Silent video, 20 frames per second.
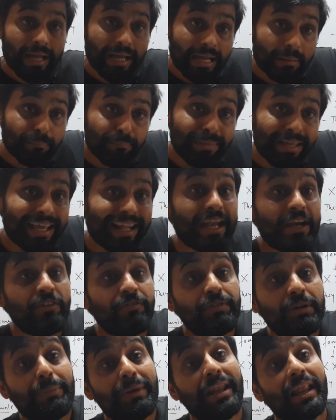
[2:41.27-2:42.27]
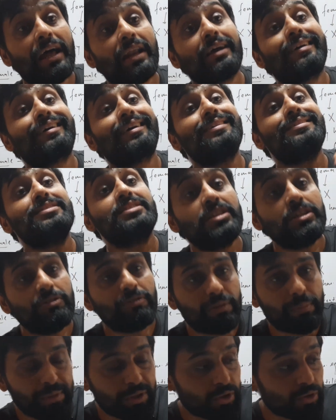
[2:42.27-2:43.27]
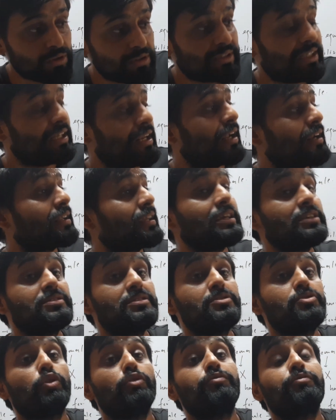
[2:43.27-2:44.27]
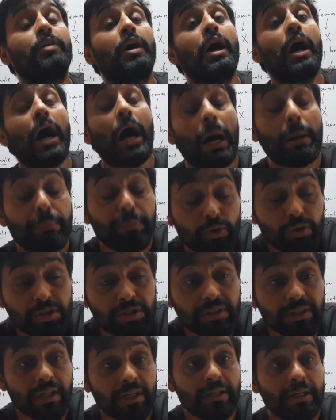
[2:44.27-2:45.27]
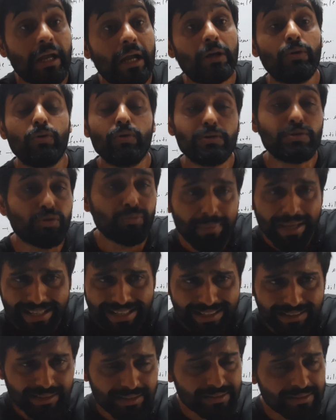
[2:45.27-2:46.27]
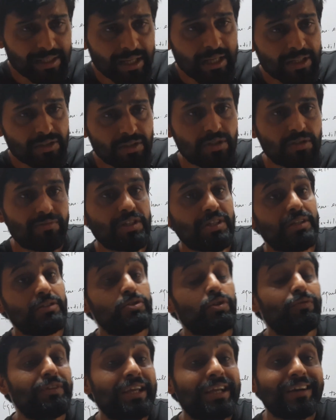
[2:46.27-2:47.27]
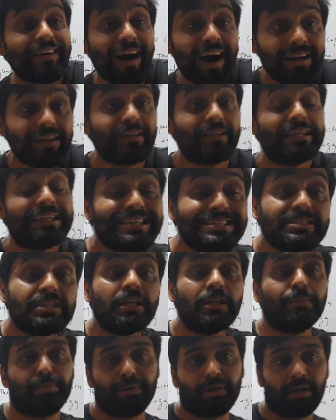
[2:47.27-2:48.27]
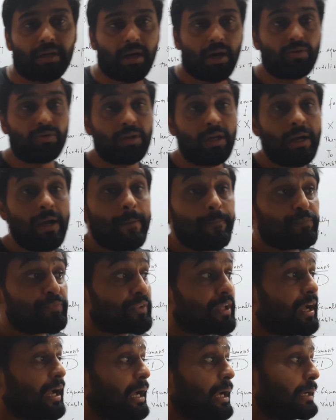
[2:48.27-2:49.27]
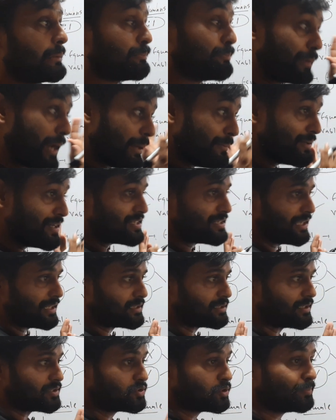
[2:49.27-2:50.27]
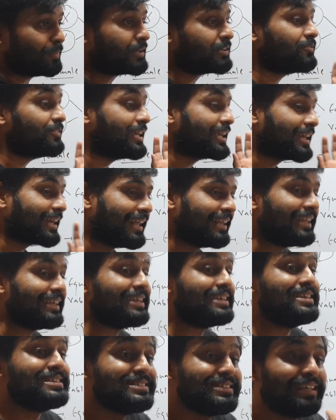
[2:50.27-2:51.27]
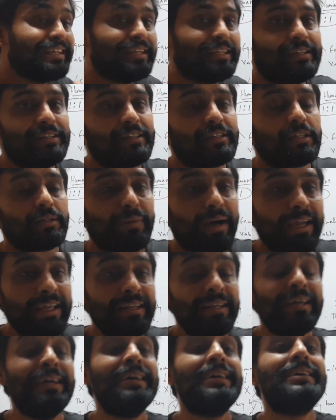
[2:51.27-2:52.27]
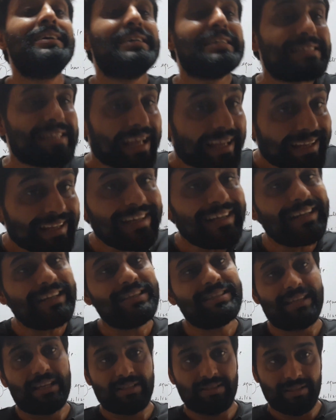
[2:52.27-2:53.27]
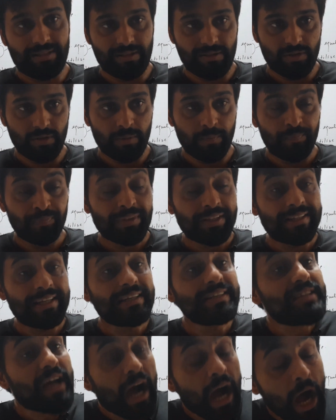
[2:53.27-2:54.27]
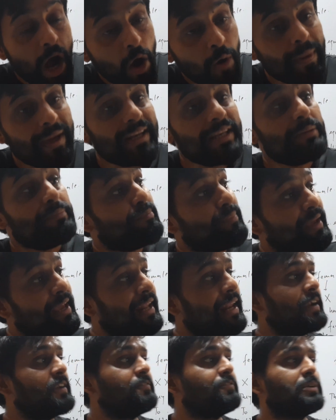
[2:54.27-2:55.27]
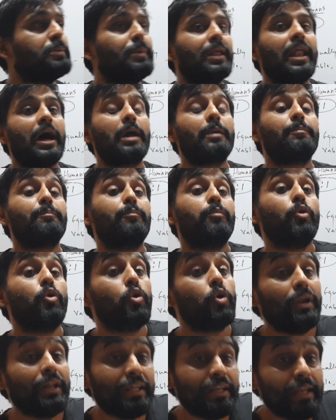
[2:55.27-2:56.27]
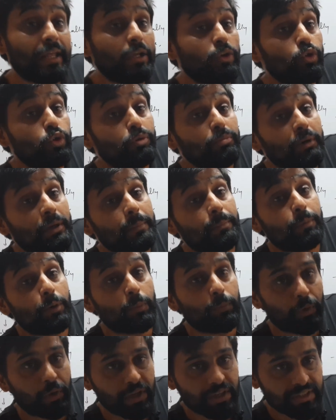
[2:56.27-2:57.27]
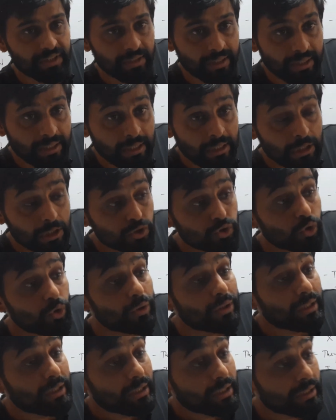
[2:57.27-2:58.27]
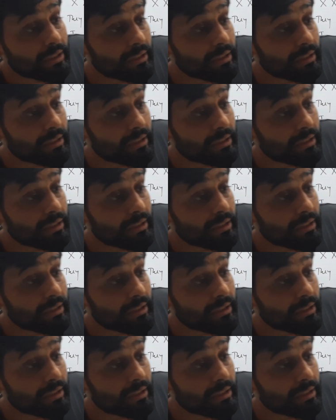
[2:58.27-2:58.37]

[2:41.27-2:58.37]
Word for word: uh, male and female are conceived because there are cases of abortion and also many other situations. So we can't easily figure out uh, primary sex ratio, but we can easily determine secondary sex ratio that is how many male and female are born in a human population so